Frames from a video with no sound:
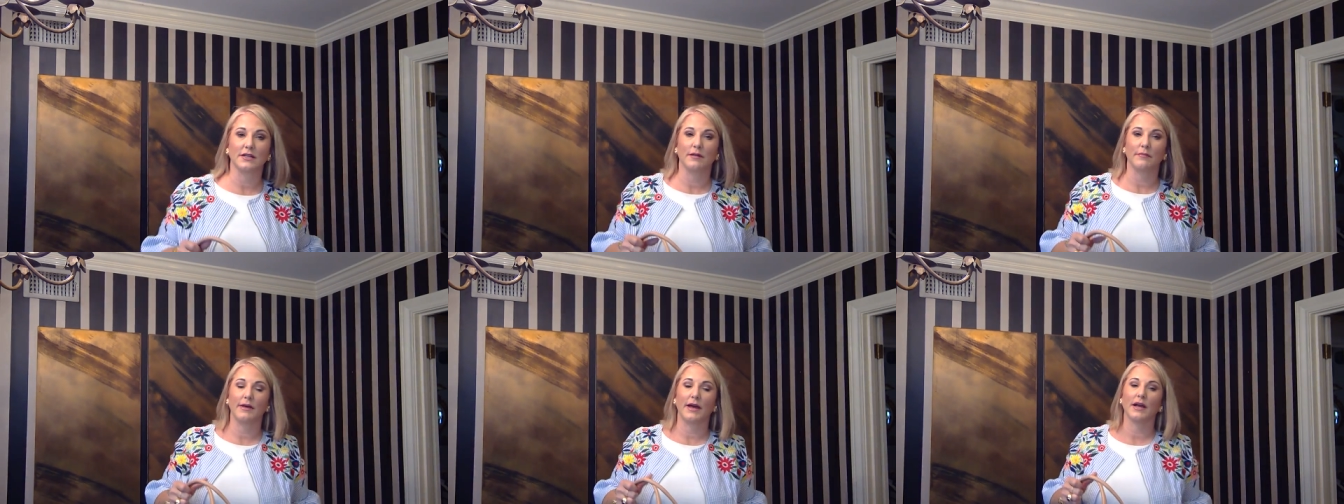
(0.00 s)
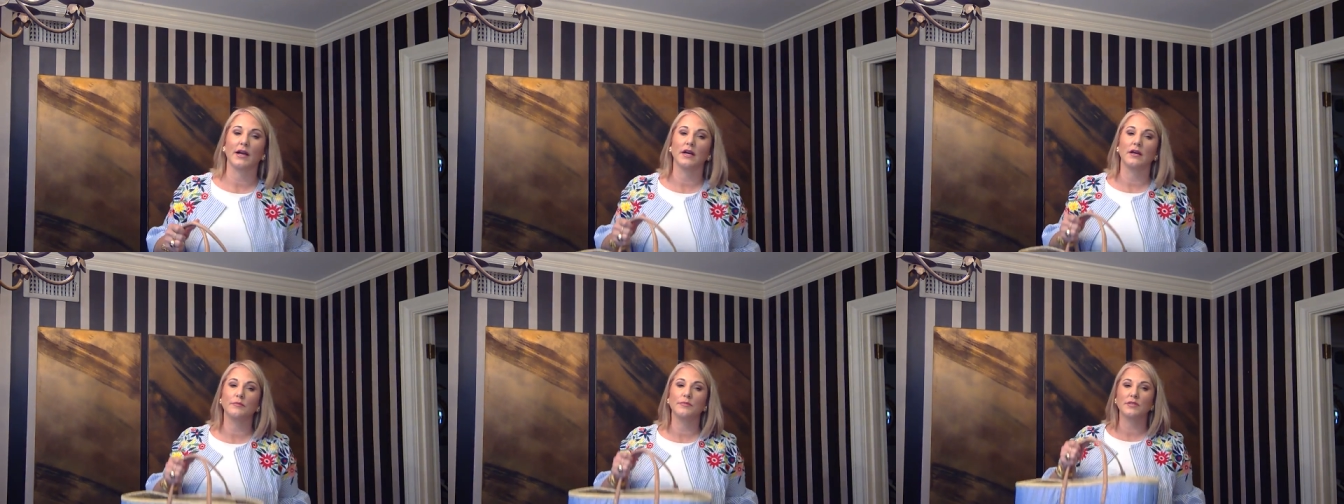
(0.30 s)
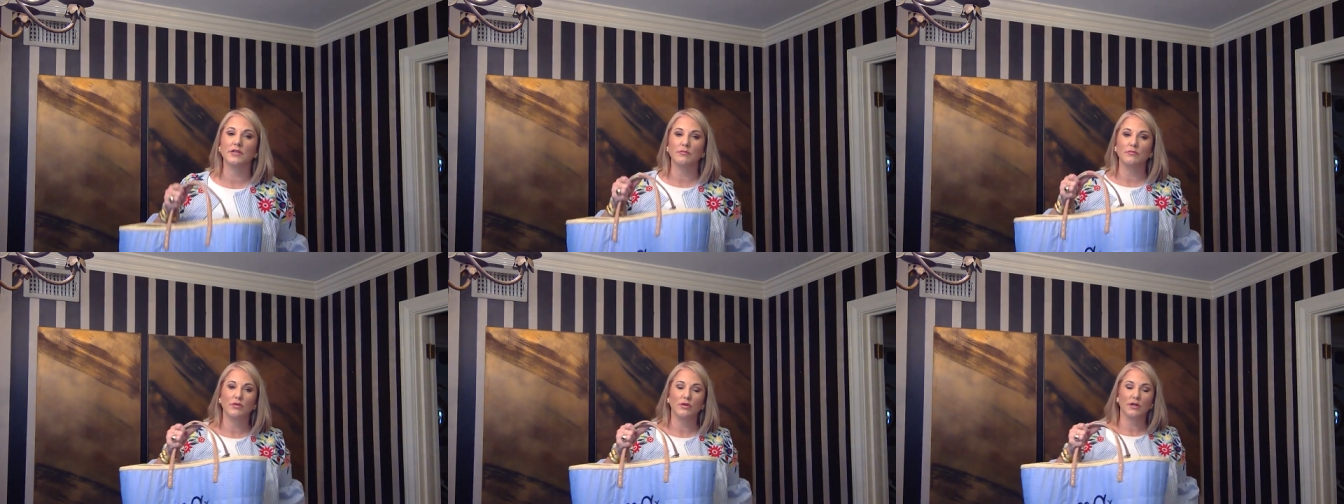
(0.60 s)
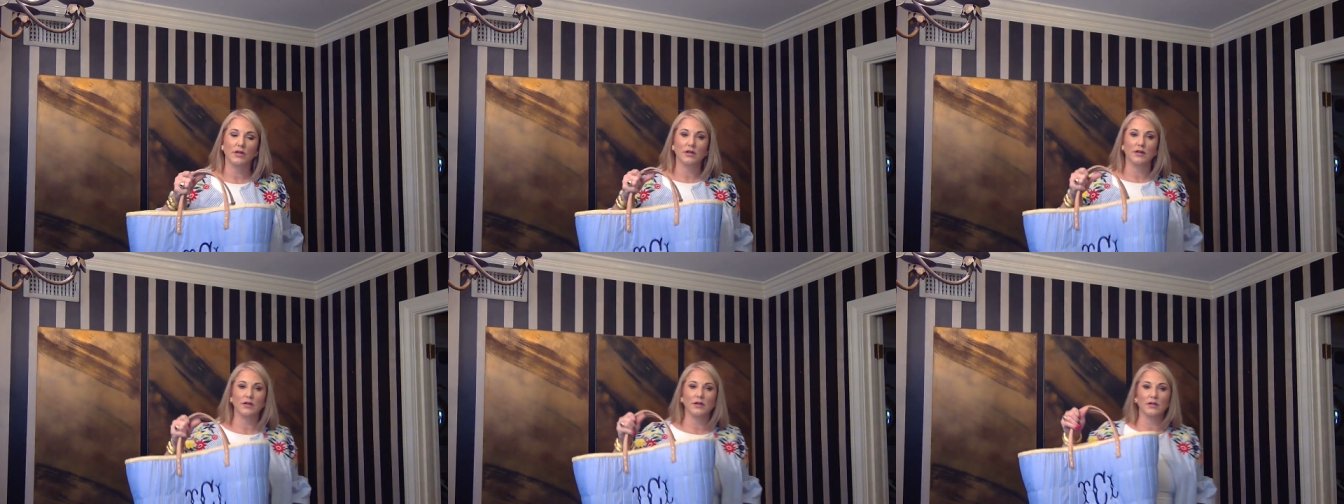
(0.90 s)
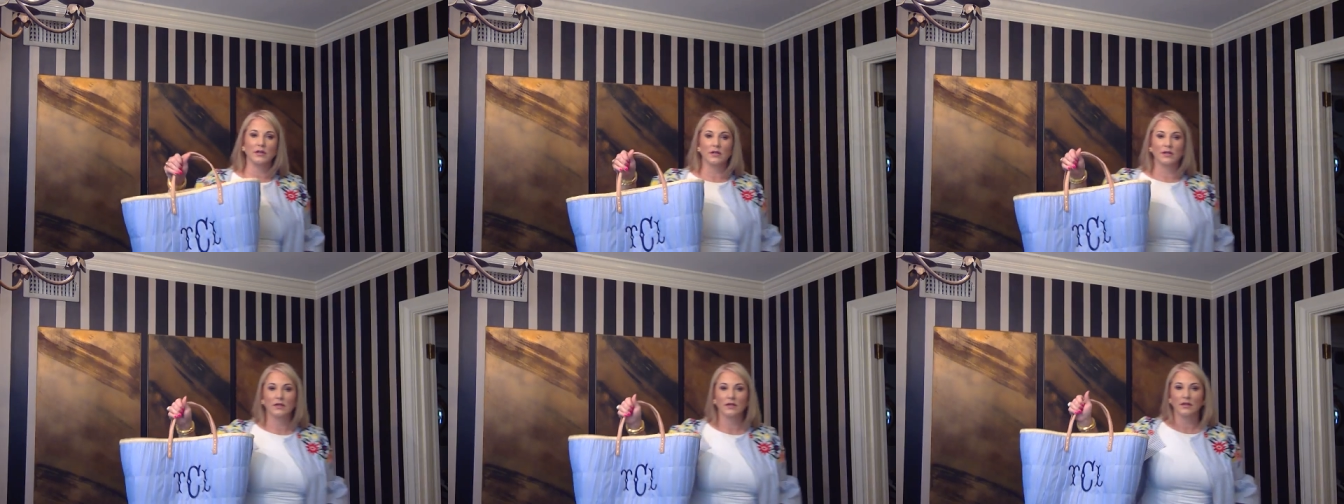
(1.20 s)
Can I back up some more?
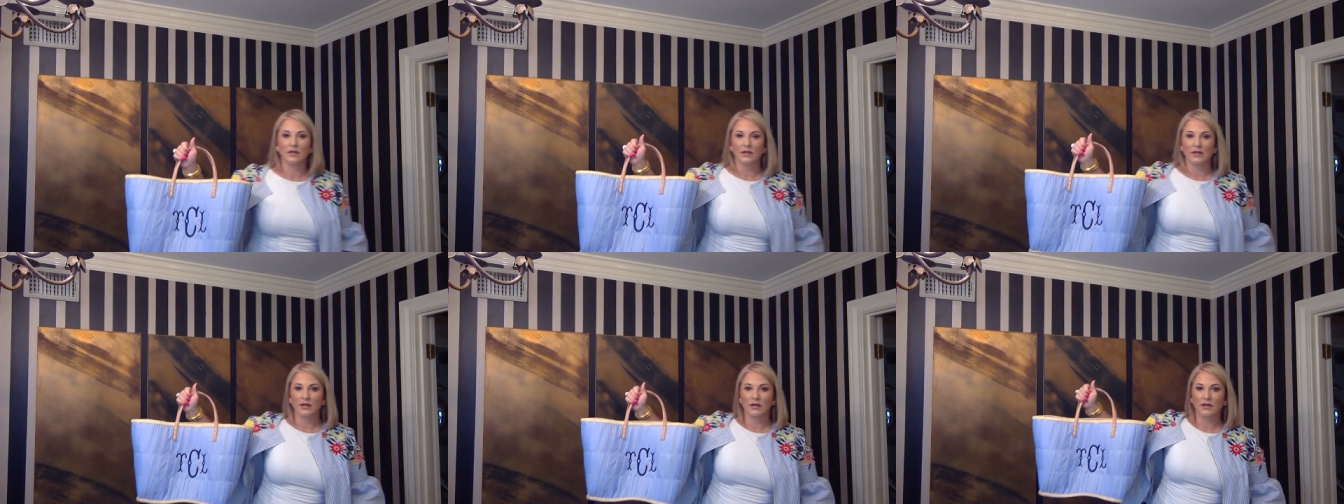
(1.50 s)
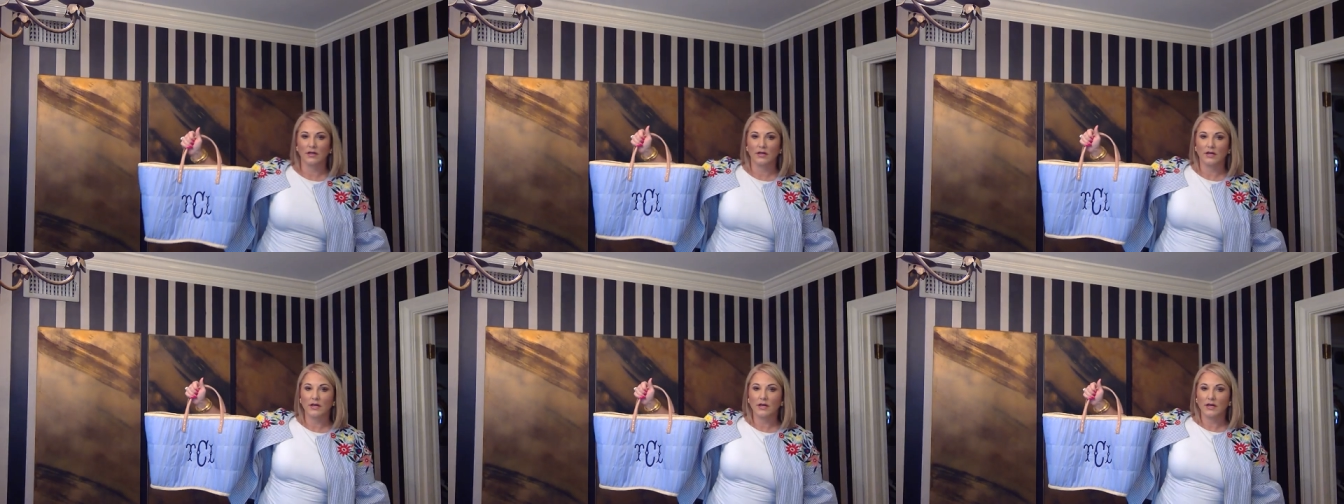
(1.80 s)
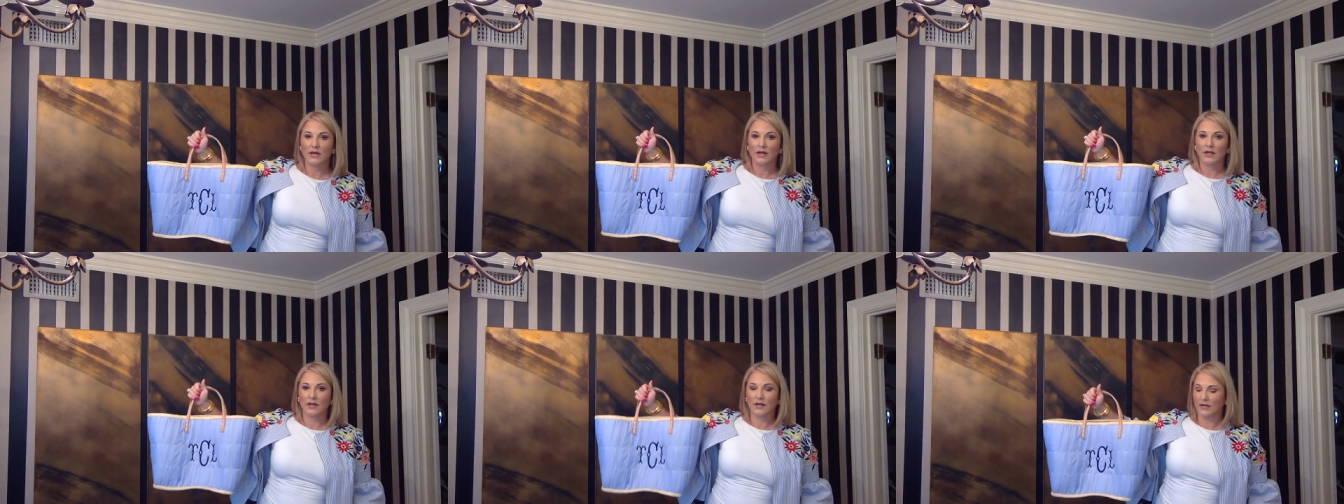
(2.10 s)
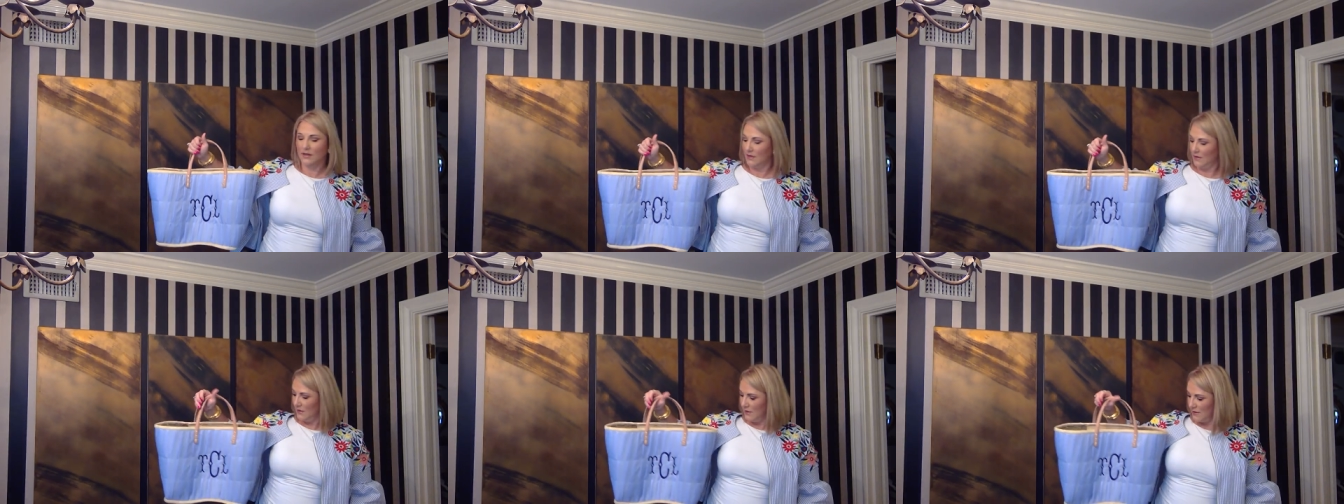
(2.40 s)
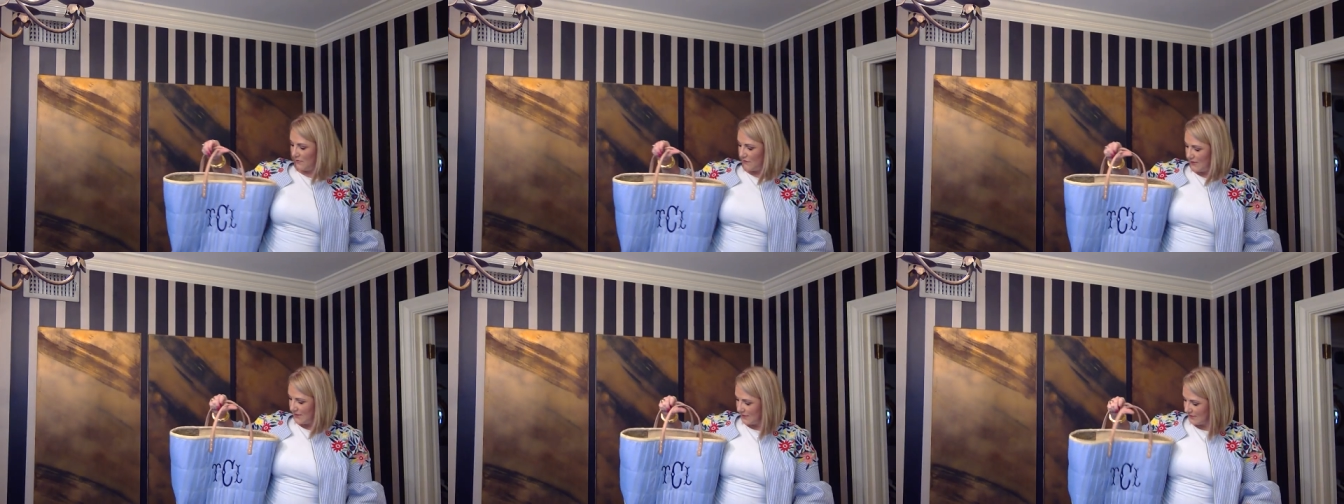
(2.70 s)

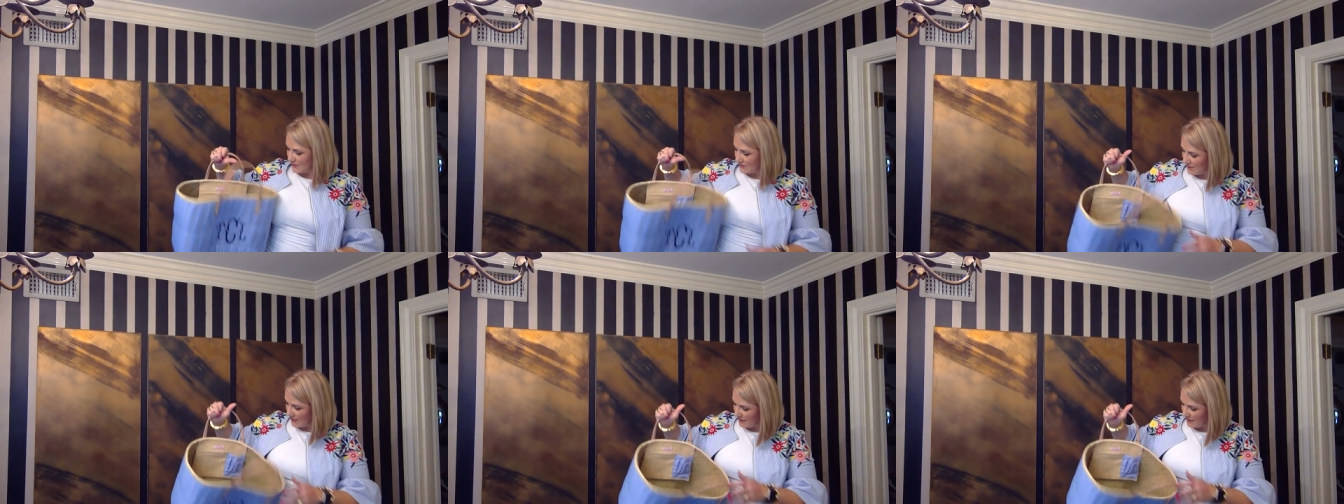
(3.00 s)
Anyway, it's